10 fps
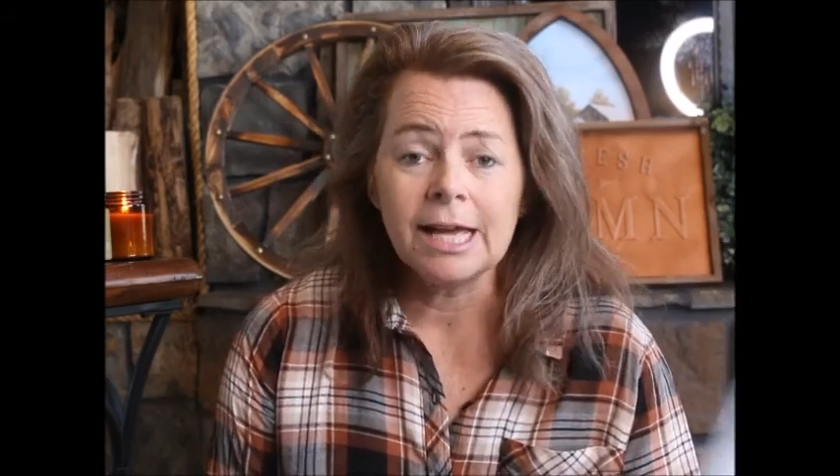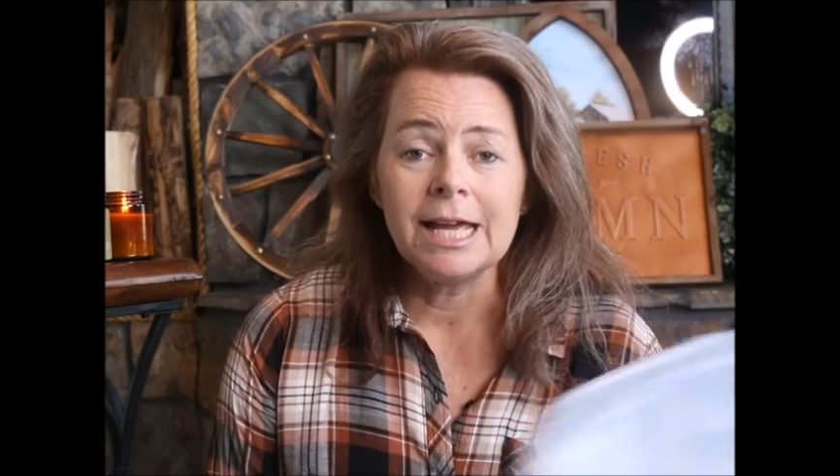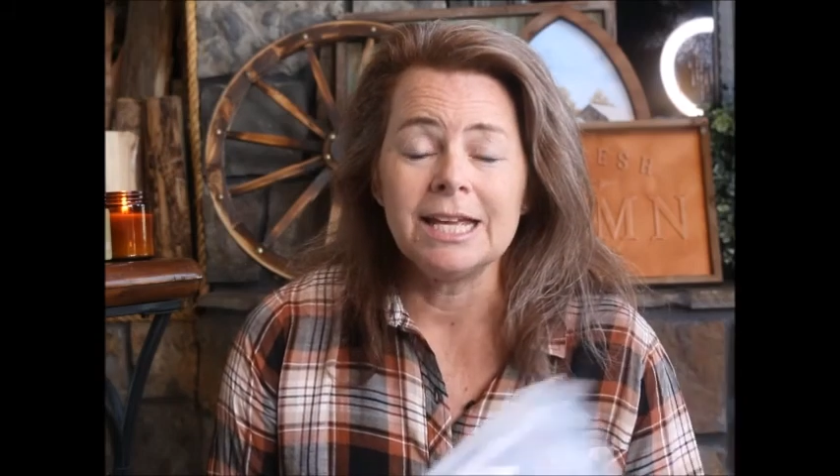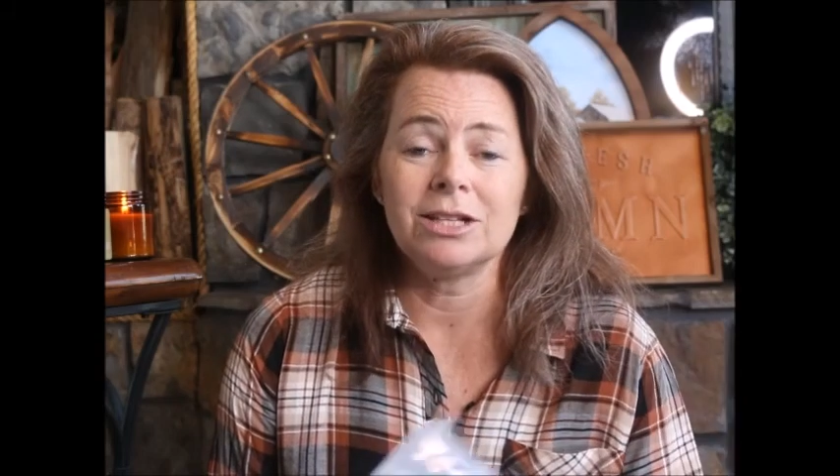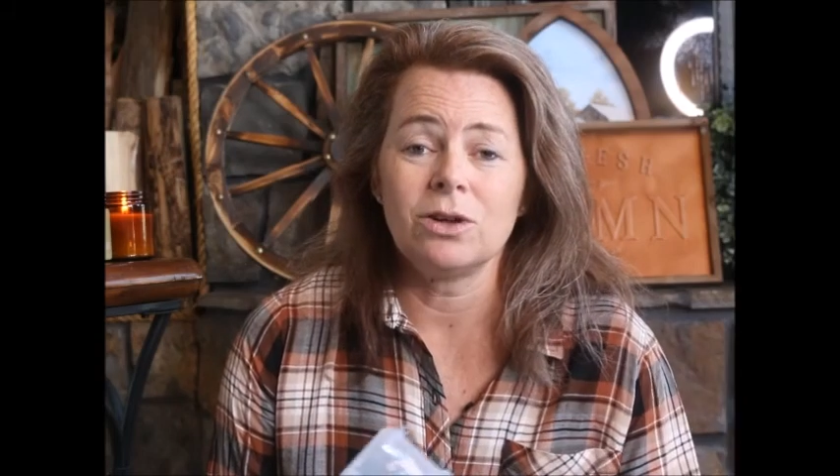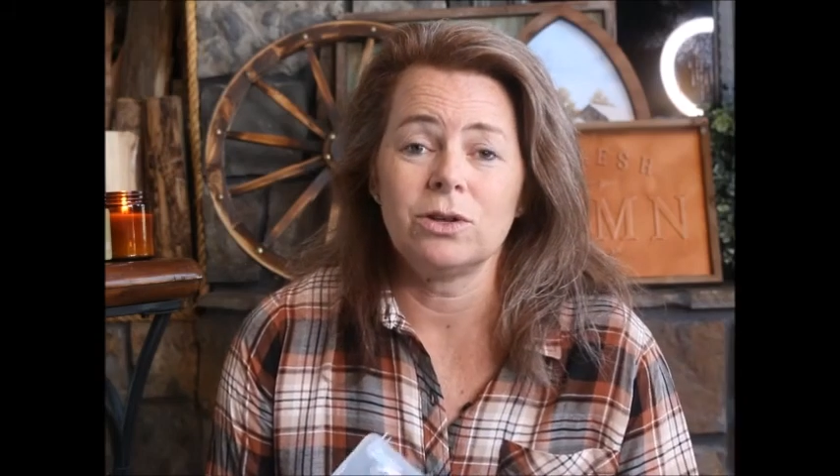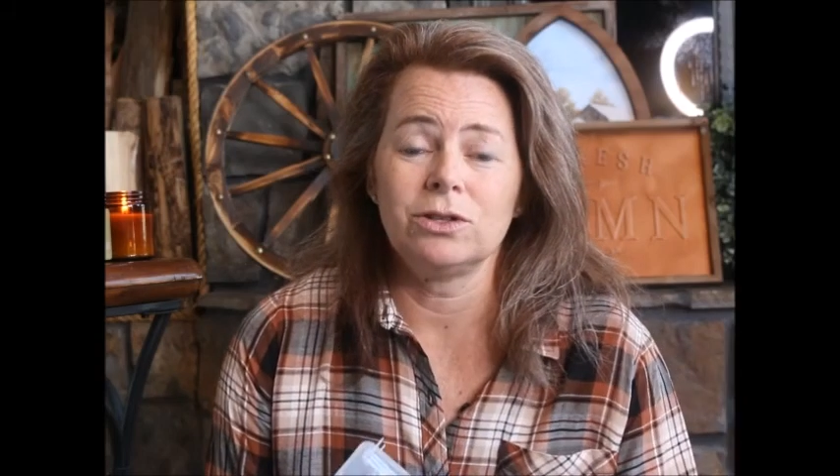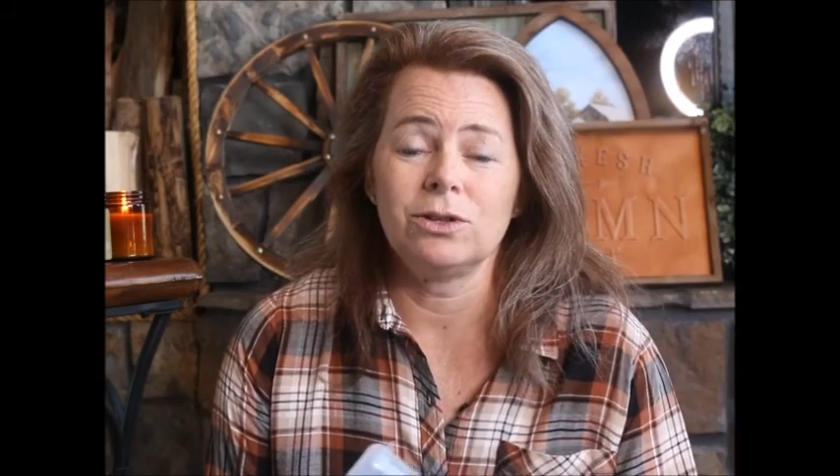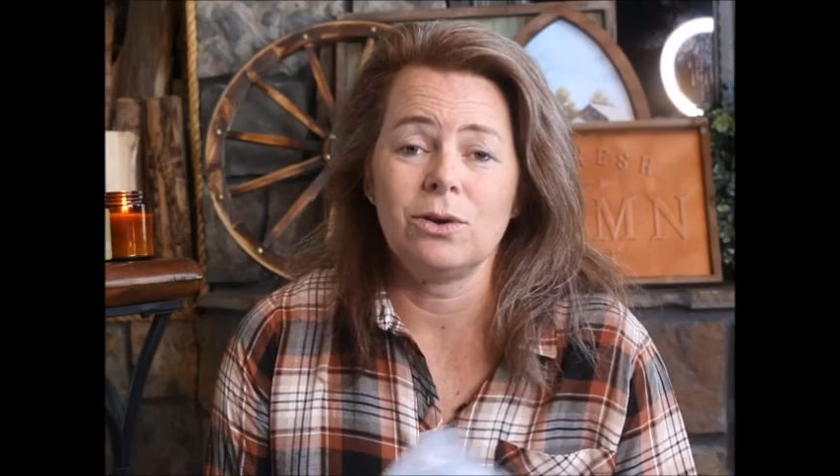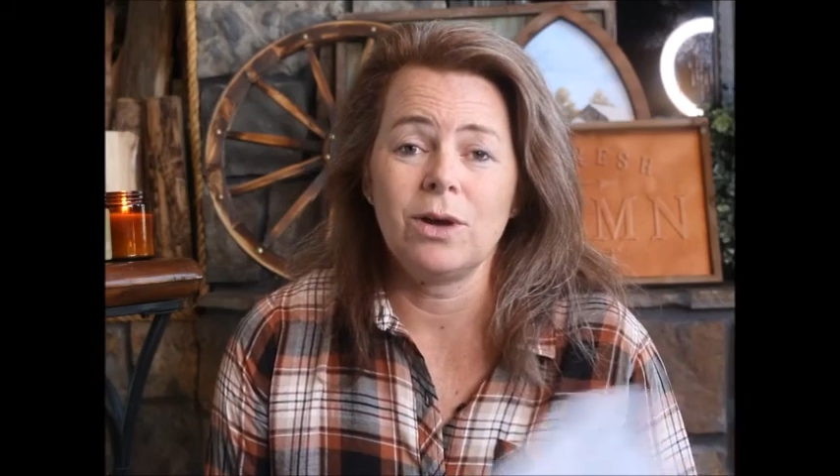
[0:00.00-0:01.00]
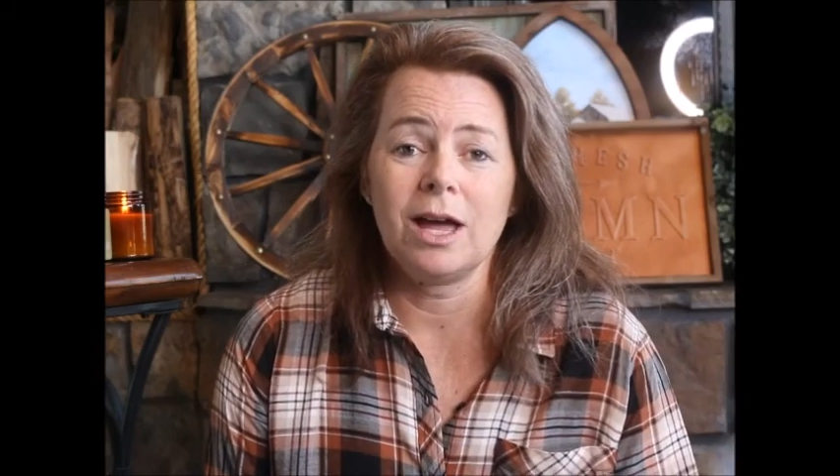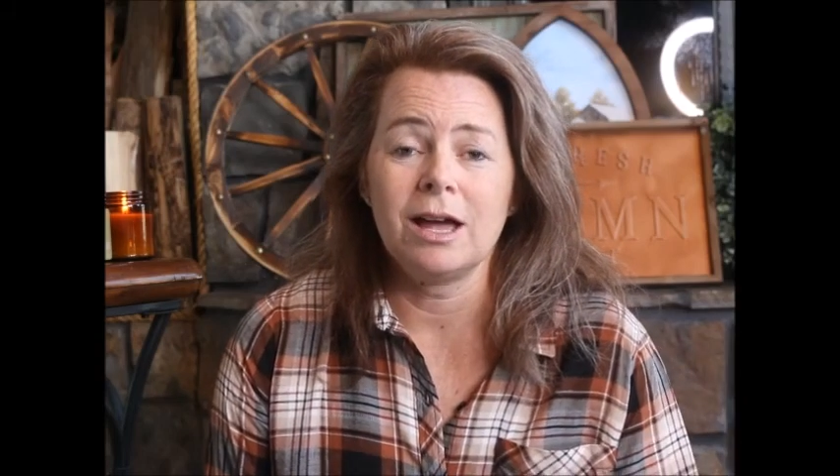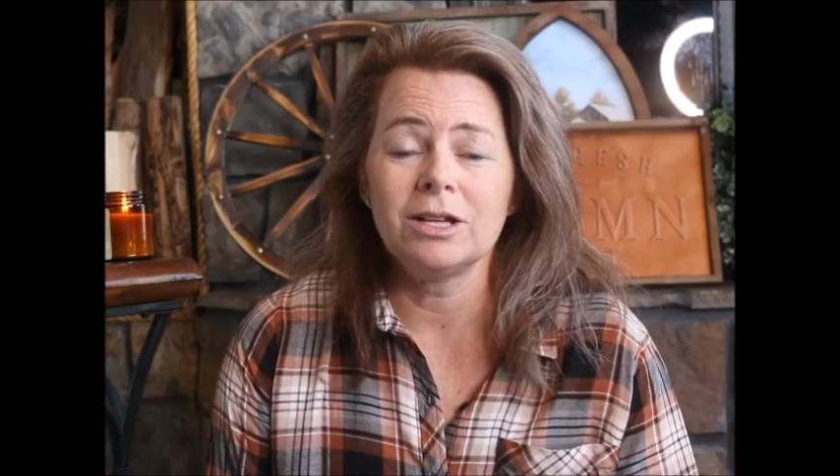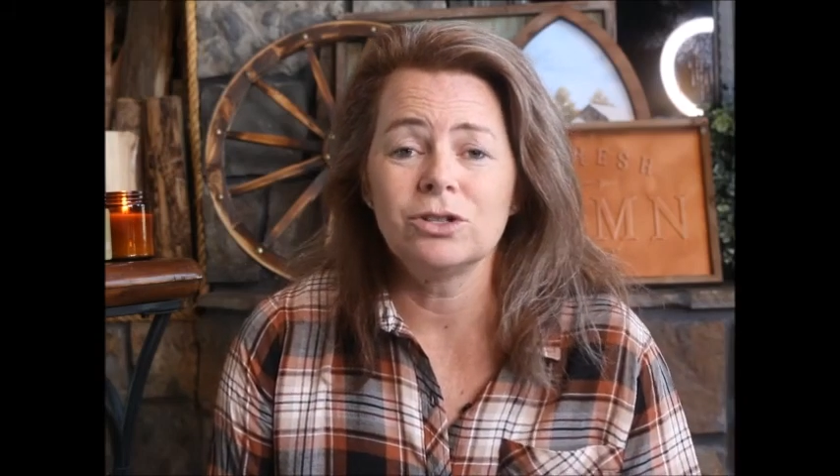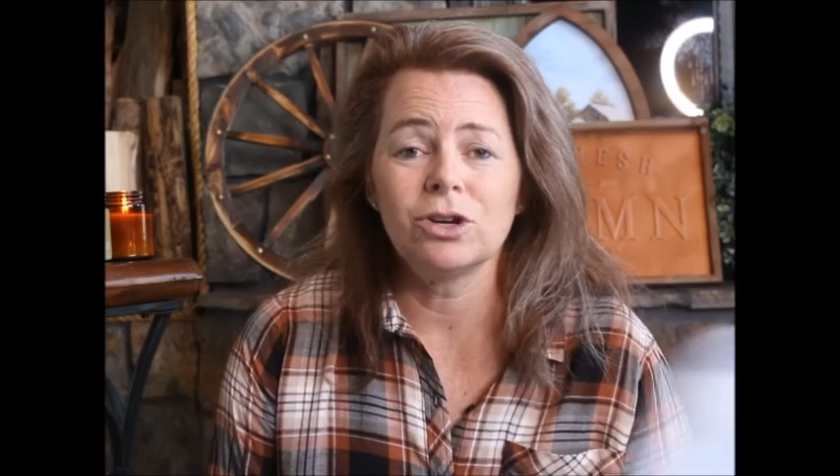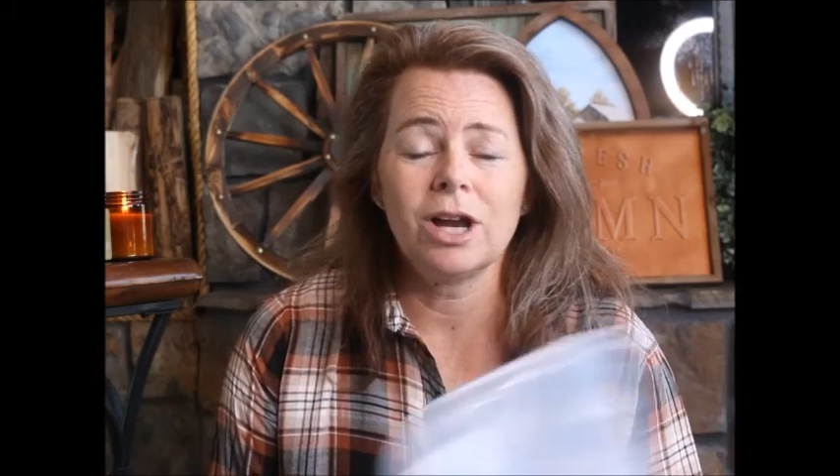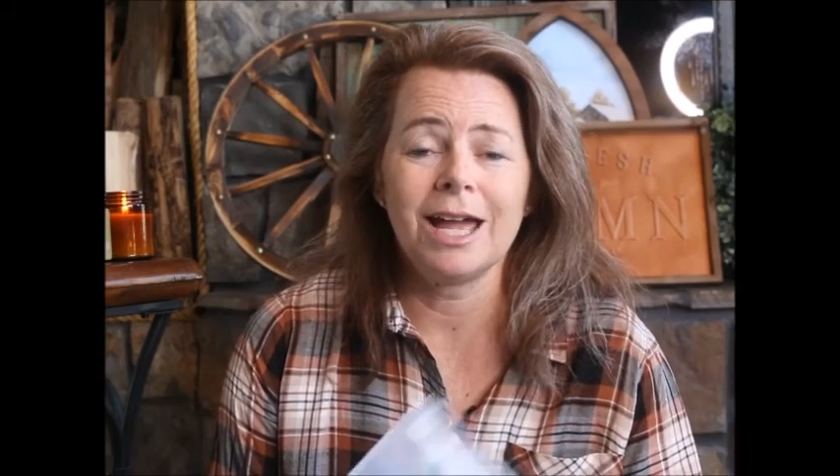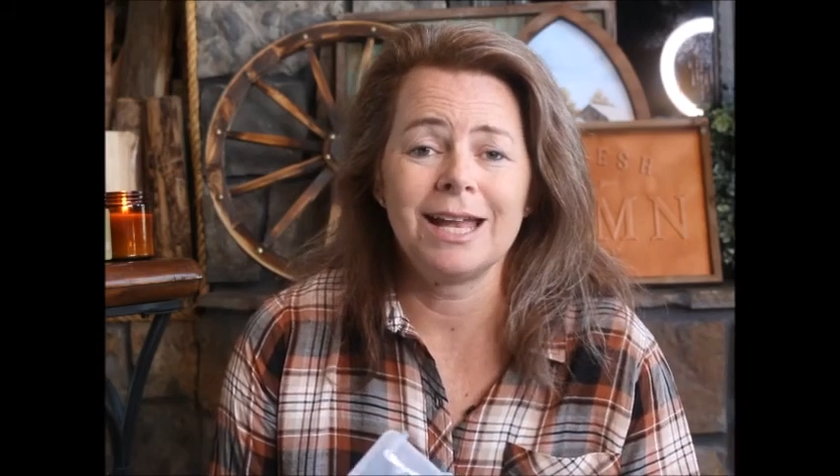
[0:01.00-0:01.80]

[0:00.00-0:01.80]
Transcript: He's also a hunter